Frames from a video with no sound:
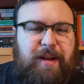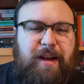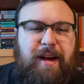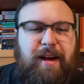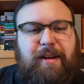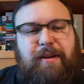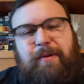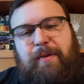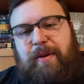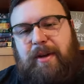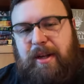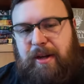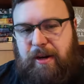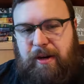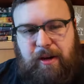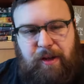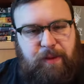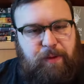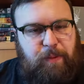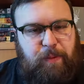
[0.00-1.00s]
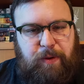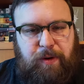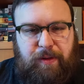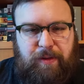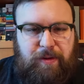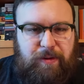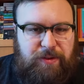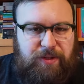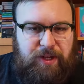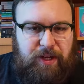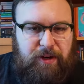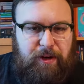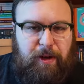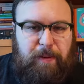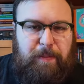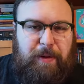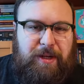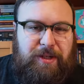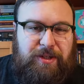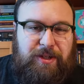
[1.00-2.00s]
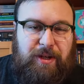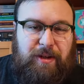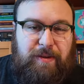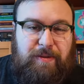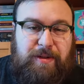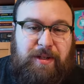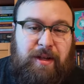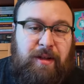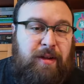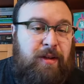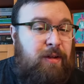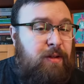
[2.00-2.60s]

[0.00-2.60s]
I don't need another one of those sitting on my shelves,